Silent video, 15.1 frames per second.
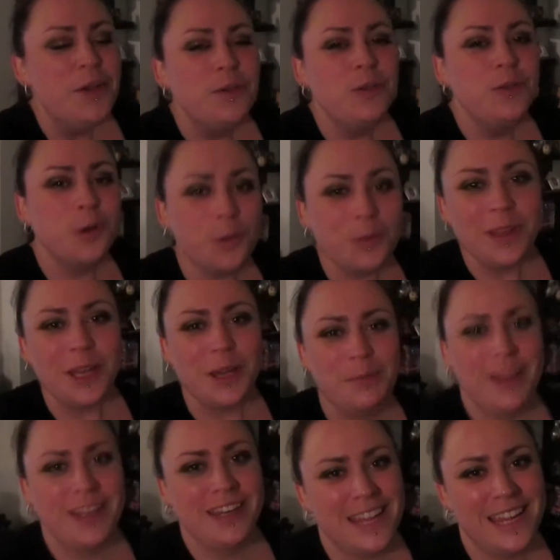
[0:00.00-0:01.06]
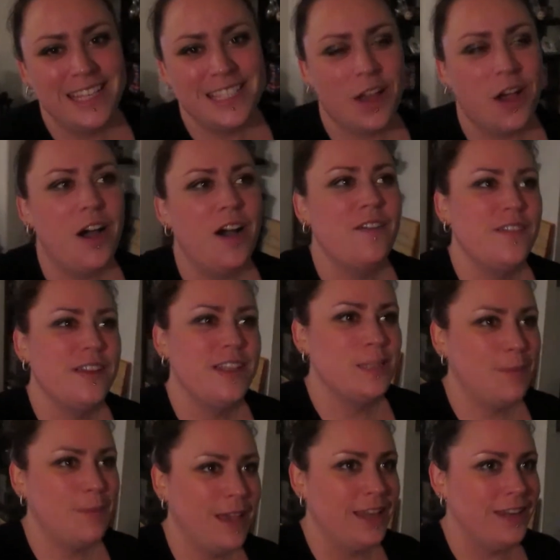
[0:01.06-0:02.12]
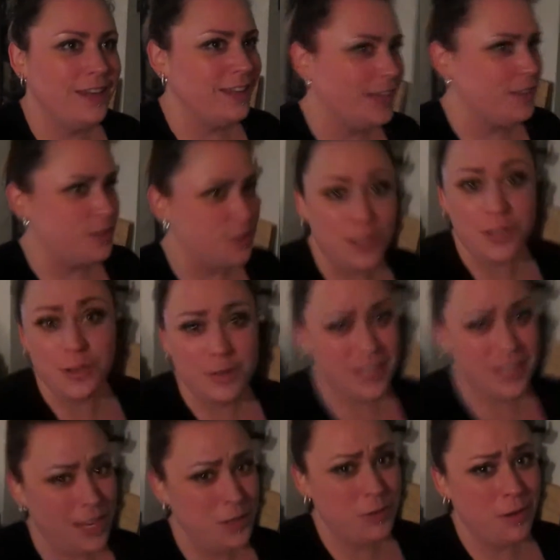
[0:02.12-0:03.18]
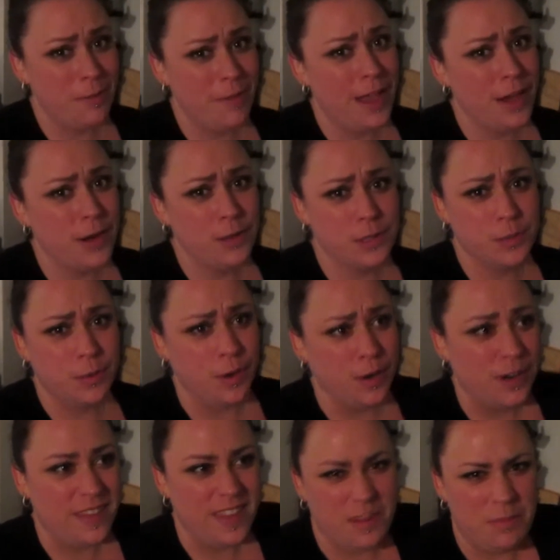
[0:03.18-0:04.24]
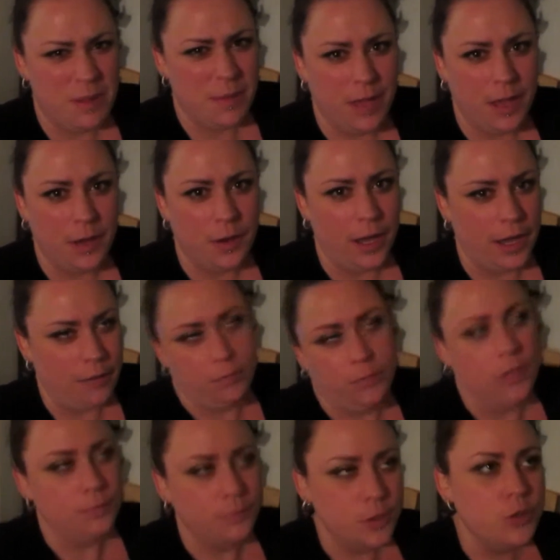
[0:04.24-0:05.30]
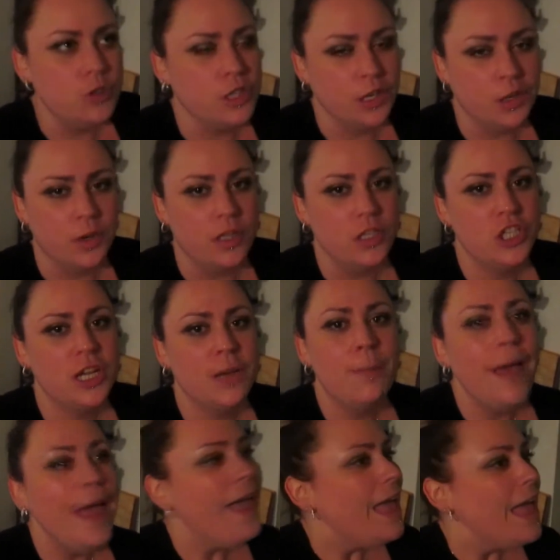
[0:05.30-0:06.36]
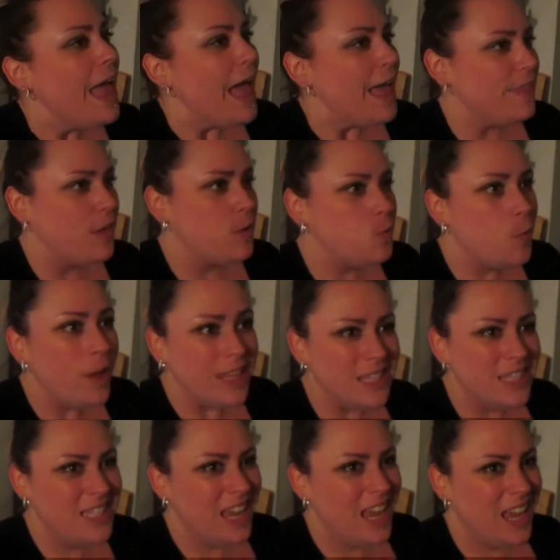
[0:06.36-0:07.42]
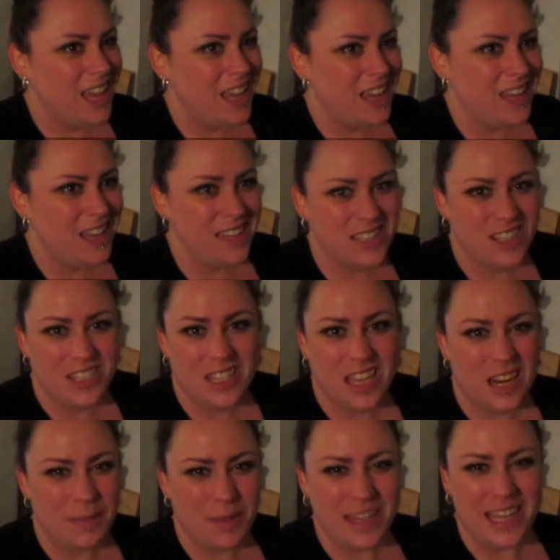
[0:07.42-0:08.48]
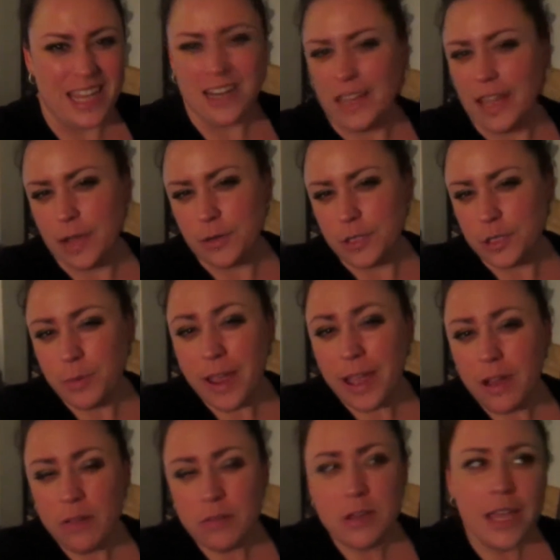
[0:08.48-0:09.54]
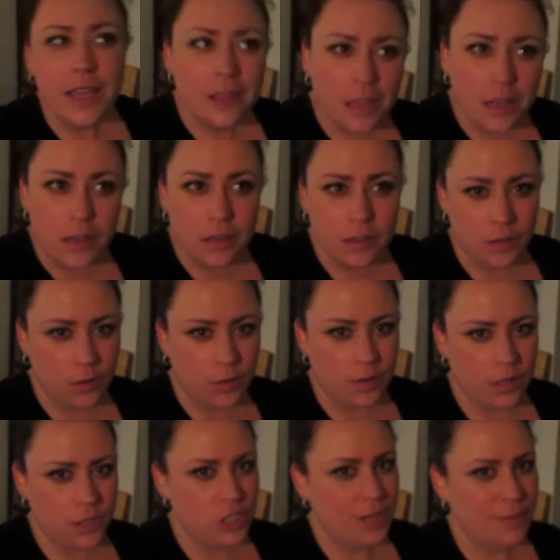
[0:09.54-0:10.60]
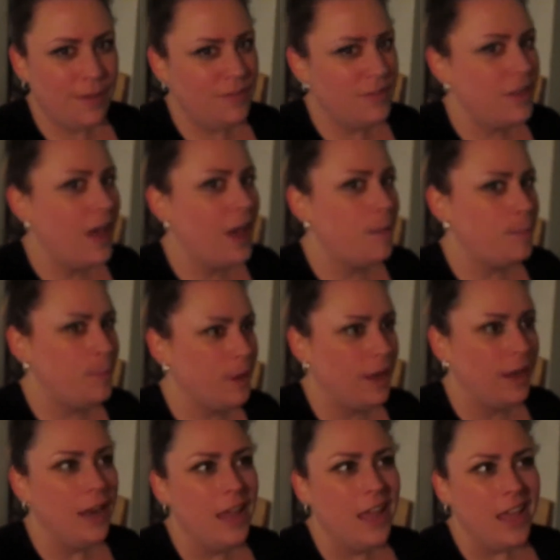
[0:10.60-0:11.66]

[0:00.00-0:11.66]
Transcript: normally on my days off, I spend like the Tuesday doing my housework and then maybe I, I well, usually go to the gym. And then Wednesday is just kind of my day to lounge around and then go to the gym after that. But